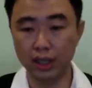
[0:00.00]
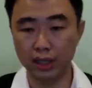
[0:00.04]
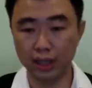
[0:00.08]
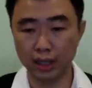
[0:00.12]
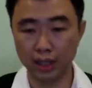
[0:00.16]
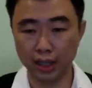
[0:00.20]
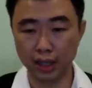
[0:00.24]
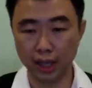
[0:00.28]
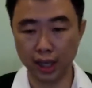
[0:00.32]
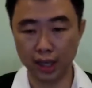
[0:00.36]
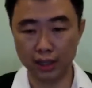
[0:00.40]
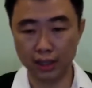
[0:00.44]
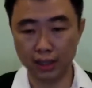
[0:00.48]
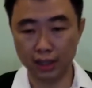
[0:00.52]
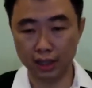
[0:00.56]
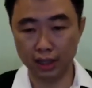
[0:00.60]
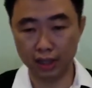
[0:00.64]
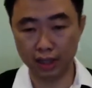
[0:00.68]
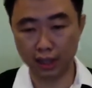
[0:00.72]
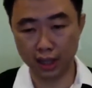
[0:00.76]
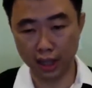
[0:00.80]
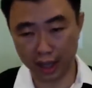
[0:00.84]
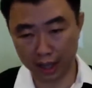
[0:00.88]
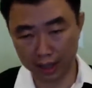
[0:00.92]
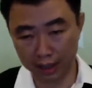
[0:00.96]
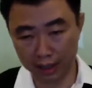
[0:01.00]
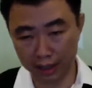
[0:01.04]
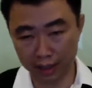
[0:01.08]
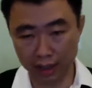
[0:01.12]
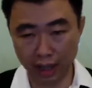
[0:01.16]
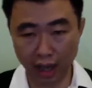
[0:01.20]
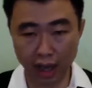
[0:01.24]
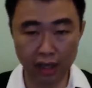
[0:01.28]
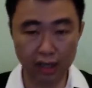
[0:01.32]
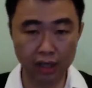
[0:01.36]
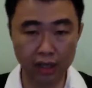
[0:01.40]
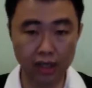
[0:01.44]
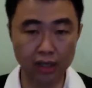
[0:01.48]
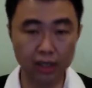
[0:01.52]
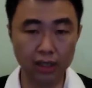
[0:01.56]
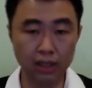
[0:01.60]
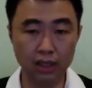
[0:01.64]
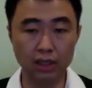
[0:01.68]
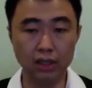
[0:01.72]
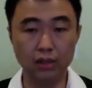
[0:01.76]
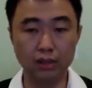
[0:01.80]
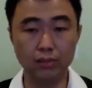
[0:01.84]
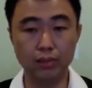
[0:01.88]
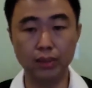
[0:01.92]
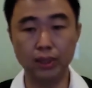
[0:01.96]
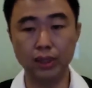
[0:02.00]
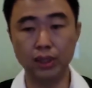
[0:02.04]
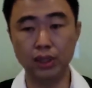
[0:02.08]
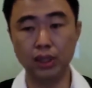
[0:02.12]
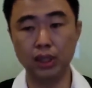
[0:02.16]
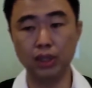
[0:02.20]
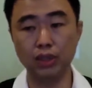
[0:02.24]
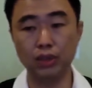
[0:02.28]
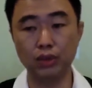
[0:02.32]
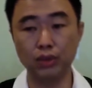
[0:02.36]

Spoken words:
The next year, the entire year is basically